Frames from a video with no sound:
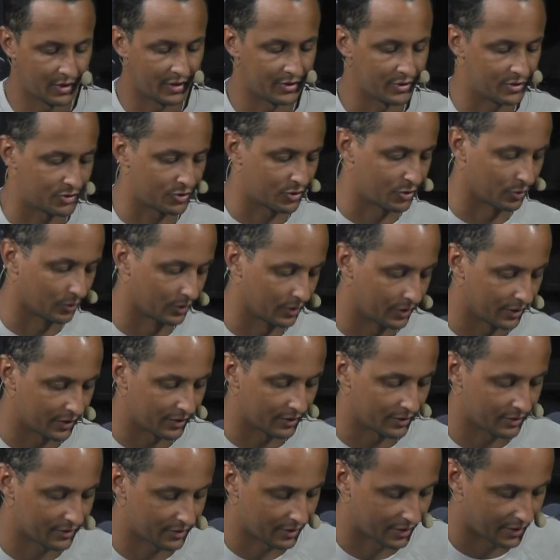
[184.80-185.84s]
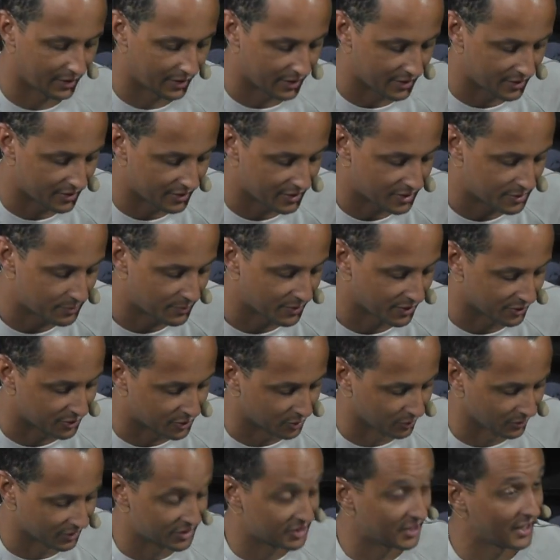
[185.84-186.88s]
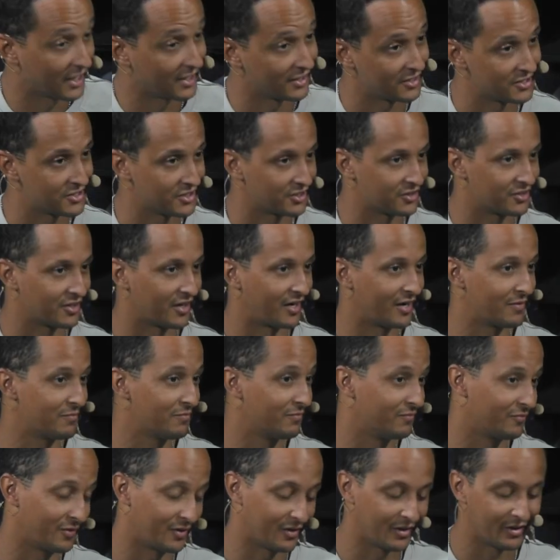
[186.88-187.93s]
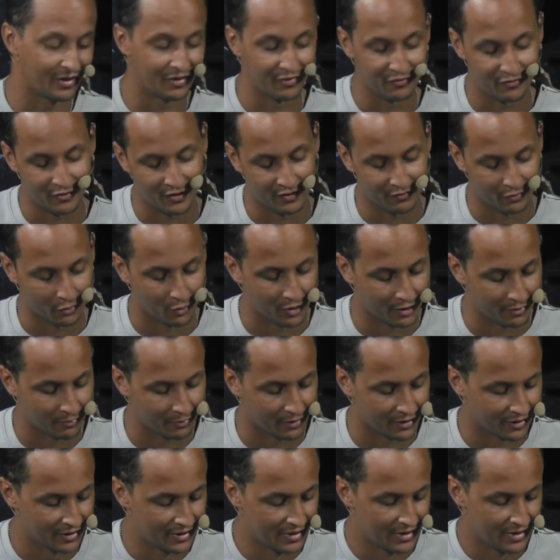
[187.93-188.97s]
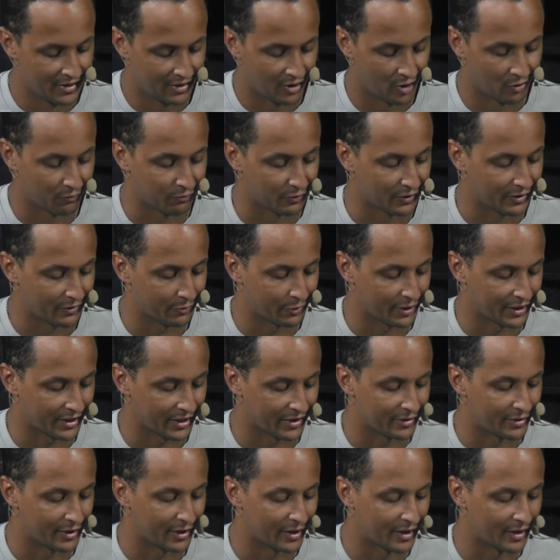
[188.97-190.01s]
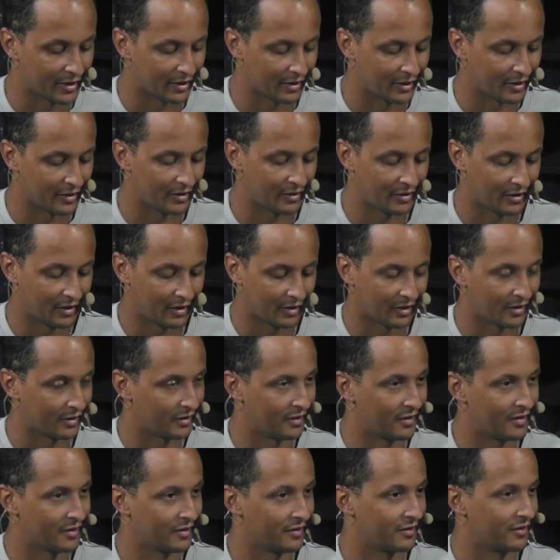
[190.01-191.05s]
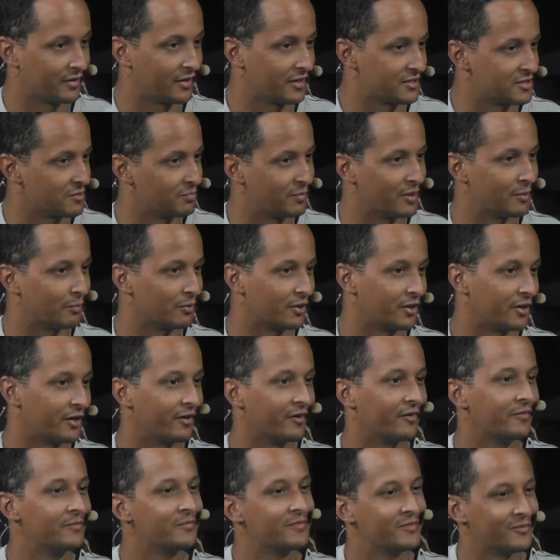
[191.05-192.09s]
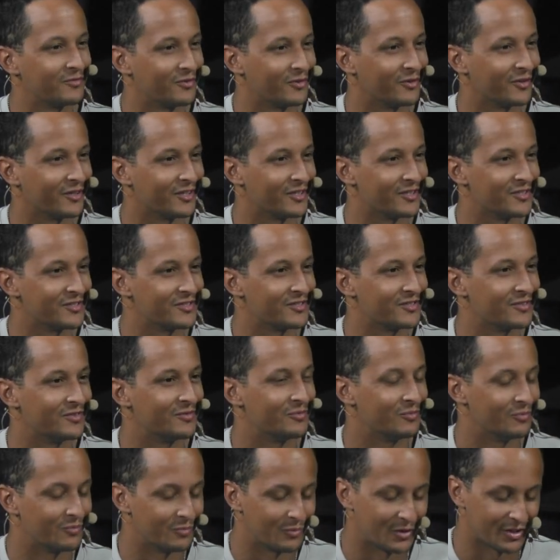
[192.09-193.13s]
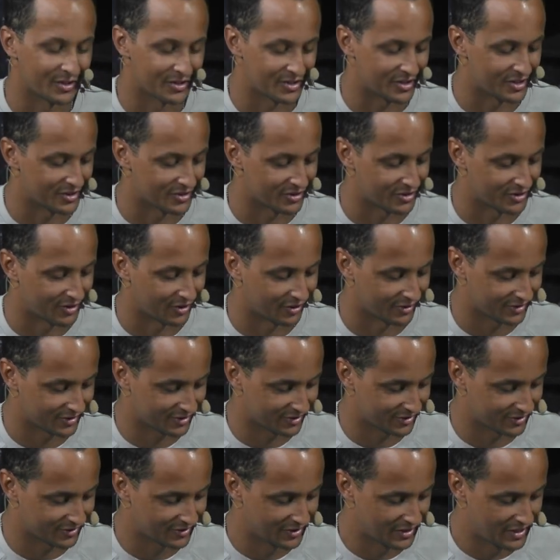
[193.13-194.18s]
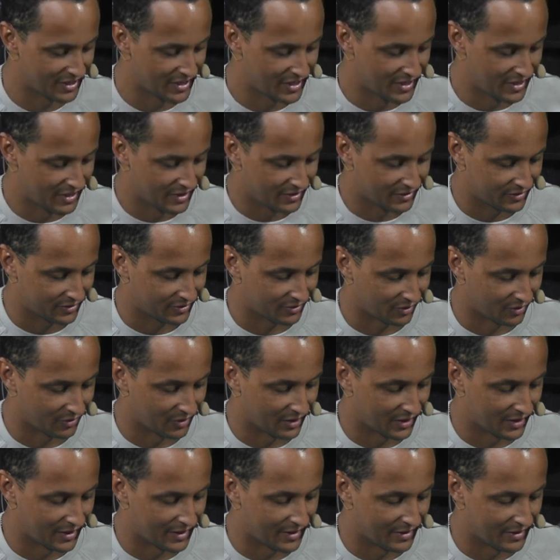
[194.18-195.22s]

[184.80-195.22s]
It's been a truly challenging time for everyone, but hopefully we can get some people in here for when the season starts. So,